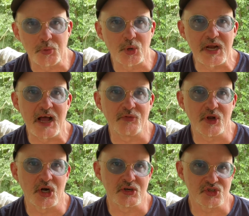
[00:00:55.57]
put it out
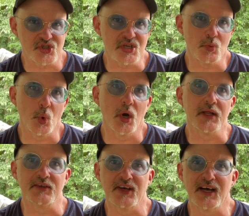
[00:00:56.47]
there and see
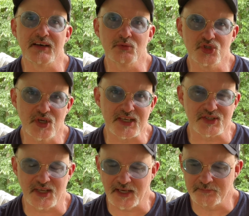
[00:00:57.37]
what you guys
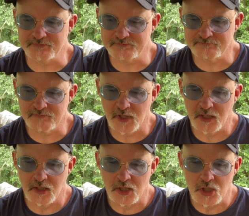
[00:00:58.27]
think.
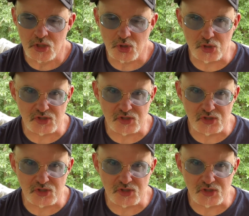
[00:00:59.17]
There's